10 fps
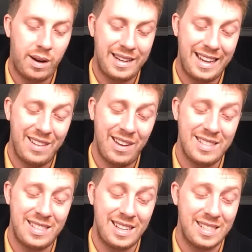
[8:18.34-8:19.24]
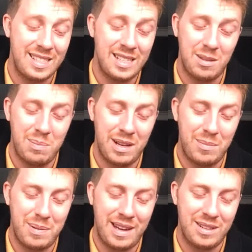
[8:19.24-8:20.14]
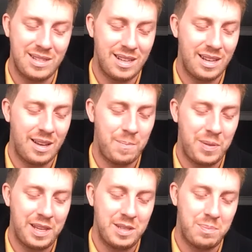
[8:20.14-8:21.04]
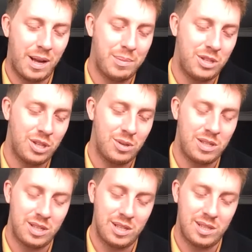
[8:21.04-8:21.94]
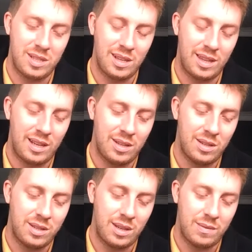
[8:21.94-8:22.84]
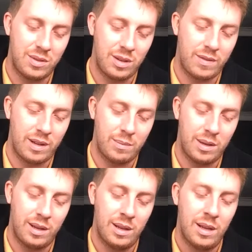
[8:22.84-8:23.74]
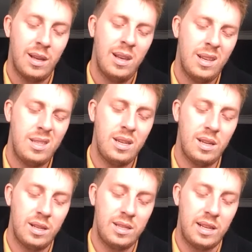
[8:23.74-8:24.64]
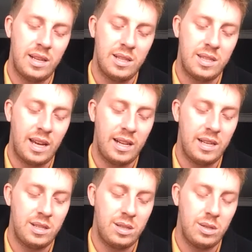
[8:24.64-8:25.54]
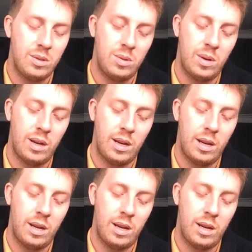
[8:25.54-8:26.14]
He kind of adds an extensive bit about his publisher, which is, I think, a little self-serving, but still is an insight into